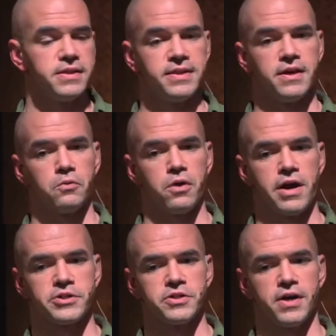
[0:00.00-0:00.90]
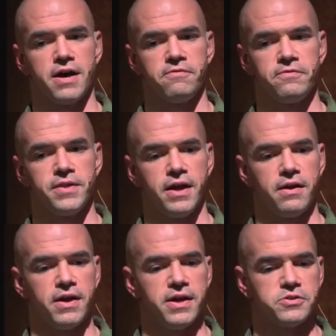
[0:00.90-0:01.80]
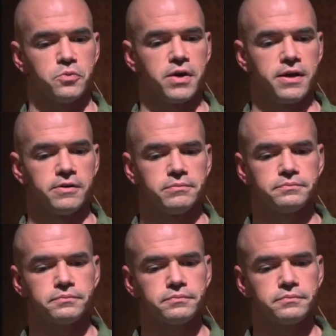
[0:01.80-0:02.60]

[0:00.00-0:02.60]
that were auctioned off there as well.